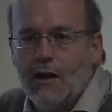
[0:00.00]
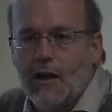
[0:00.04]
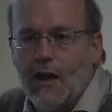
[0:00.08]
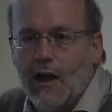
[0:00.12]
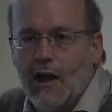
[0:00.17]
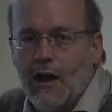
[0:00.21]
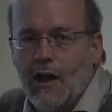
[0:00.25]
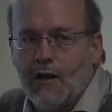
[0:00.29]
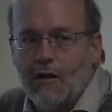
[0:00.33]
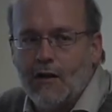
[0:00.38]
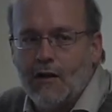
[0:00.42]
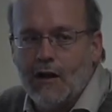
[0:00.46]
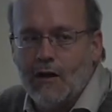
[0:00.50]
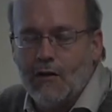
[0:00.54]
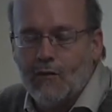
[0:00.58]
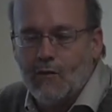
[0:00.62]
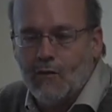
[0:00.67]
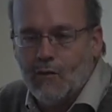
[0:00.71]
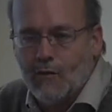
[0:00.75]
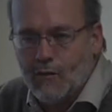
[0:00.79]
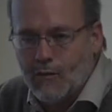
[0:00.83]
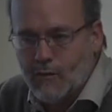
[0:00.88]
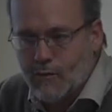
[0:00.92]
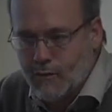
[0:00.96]

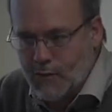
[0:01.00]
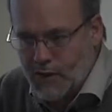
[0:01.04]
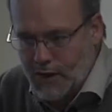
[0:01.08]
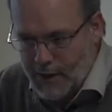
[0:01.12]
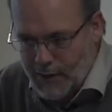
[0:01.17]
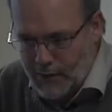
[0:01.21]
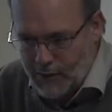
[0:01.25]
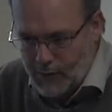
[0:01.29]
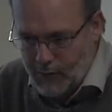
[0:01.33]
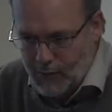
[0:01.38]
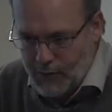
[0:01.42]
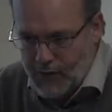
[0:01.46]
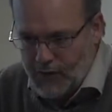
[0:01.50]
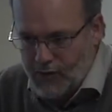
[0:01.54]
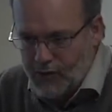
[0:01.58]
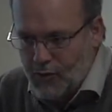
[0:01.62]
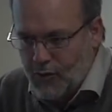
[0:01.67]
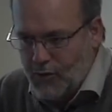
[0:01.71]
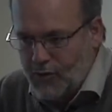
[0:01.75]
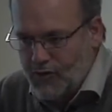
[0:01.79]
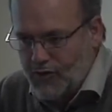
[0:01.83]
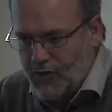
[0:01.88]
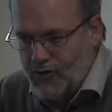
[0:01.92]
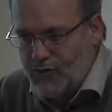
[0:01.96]
and again, the
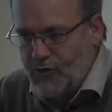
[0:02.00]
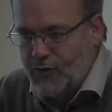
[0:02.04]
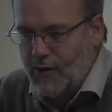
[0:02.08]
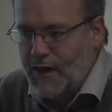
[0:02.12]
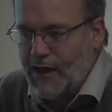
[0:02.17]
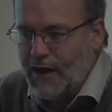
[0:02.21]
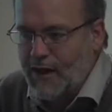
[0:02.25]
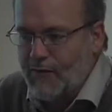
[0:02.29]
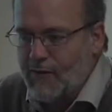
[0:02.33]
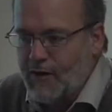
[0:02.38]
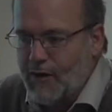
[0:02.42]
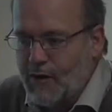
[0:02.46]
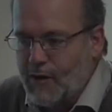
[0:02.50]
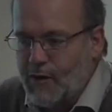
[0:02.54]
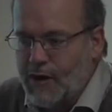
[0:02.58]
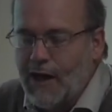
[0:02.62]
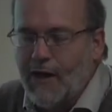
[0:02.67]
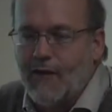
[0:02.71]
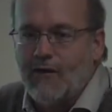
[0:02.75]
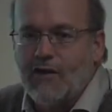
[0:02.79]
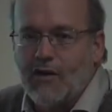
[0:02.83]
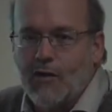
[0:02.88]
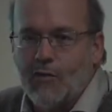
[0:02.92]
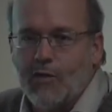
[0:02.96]
resources you have there. You
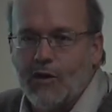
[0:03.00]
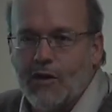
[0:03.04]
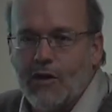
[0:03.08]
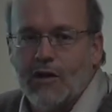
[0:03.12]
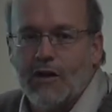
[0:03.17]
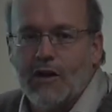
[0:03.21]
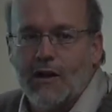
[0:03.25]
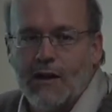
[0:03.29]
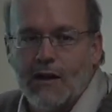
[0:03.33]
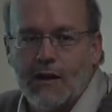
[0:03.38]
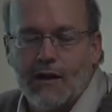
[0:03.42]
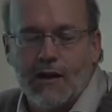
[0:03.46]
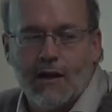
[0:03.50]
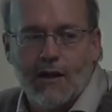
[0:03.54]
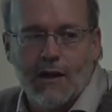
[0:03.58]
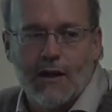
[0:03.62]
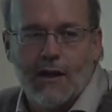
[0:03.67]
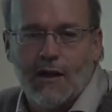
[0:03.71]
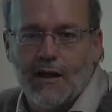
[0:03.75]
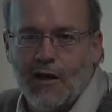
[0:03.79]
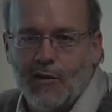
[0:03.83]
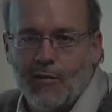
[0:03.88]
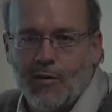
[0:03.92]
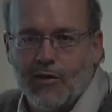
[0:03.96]
have the ability to get
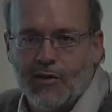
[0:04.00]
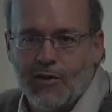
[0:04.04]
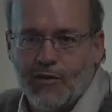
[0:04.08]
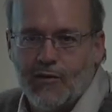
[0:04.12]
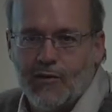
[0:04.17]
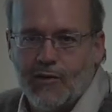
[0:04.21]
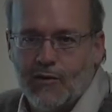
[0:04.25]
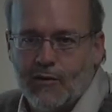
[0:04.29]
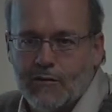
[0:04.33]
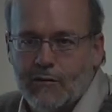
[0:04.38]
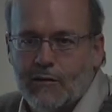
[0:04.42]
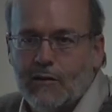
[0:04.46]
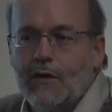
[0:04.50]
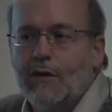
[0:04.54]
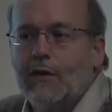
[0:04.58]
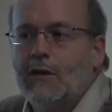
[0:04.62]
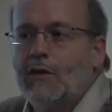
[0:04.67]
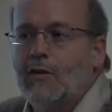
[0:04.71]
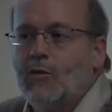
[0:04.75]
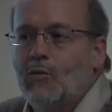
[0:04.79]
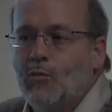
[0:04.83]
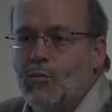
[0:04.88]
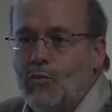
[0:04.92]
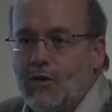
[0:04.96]
a couple different
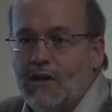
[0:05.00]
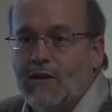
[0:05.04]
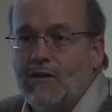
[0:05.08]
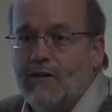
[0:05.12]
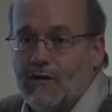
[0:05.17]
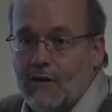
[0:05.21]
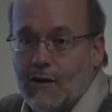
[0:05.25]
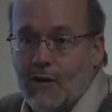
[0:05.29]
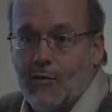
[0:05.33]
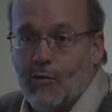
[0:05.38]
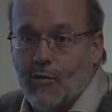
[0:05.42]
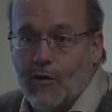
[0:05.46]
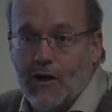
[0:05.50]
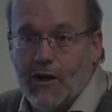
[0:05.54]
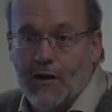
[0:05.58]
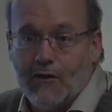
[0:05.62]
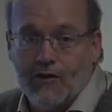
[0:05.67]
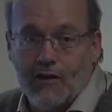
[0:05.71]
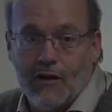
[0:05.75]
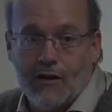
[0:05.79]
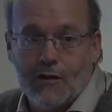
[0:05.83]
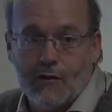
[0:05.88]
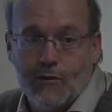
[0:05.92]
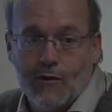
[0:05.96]
bids on a
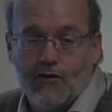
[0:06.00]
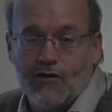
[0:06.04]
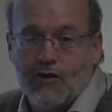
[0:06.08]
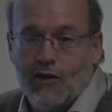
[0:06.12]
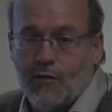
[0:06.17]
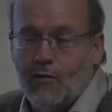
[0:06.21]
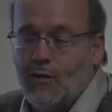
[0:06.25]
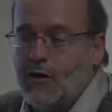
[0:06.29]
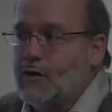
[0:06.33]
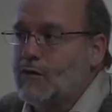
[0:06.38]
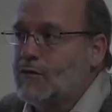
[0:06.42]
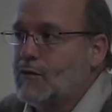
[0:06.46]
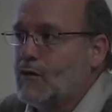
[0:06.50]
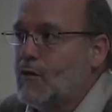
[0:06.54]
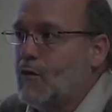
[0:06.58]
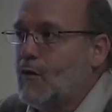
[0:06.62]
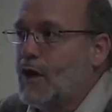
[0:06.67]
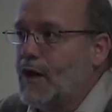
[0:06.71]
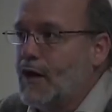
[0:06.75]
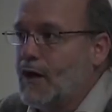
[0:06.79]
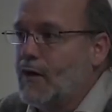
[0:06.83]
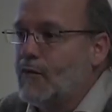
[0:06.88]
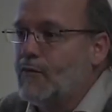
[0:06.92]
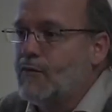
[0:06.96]
project, which can be
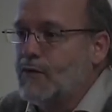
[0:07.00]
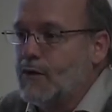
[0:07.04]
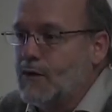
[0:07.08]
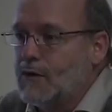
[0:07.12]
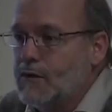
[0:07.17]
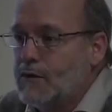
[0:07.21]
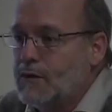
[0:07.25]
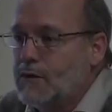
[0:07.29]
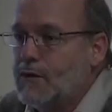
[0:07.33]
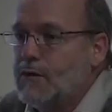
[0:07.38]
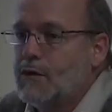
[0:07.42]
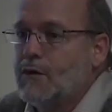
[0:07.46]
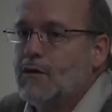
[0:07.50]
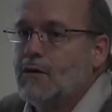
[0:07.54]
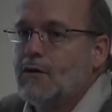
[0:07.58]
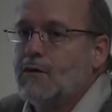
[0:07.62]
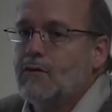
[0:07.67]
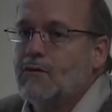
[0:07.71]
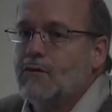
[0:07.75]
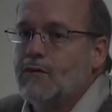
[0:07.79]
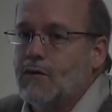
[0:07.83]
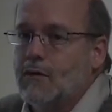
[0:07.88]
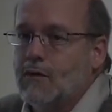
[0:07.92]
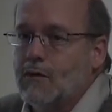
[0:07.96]
quite helpful
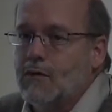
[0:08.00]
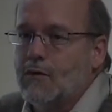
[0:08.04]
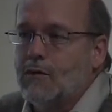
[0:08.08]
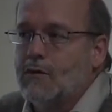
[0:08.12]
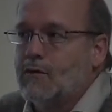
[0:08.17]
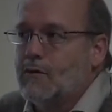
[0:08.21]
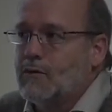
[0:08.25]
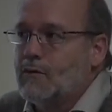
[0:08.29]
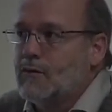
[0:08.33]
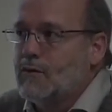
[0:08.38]
for